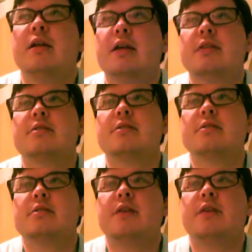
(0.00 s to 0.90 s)
It's
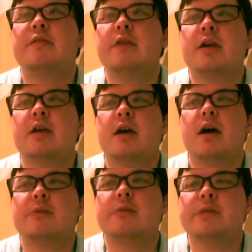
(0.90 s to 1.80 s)
definitely
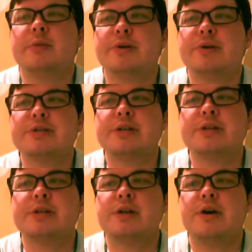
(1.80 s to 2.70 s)
up to the
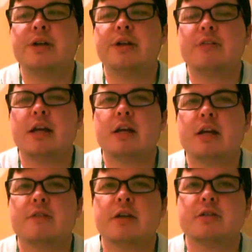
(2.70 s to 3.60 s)
person on if they
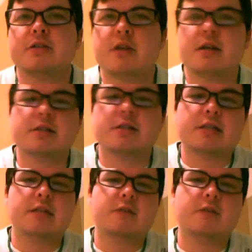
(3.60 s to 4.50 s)
identify as trans,
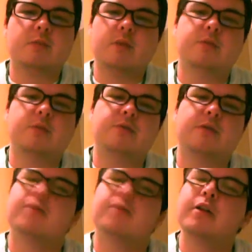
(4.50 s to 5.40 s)
and even people
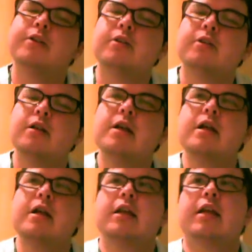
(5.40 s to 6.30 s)
that fall under
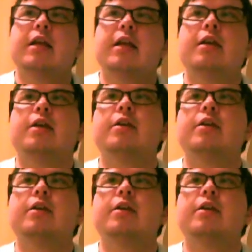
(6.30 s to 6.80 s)
like,